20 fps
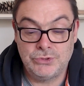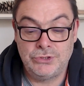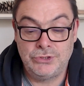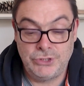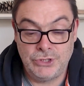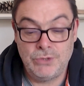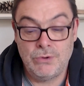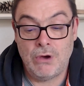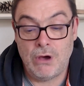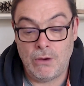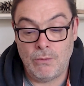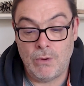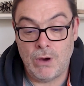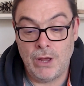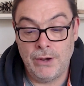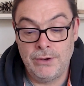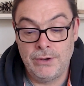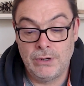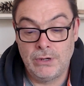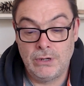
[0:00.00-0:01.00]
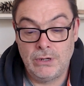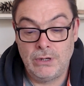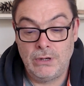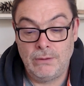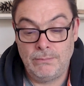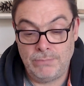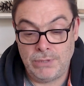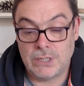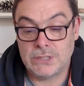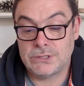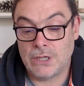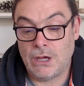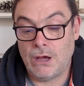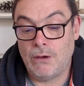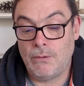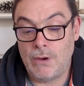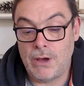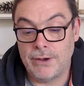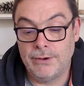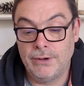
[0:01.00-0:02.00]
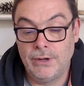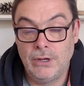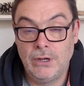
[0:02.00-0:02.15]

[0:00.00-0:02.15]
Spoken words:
2R1 plus R1,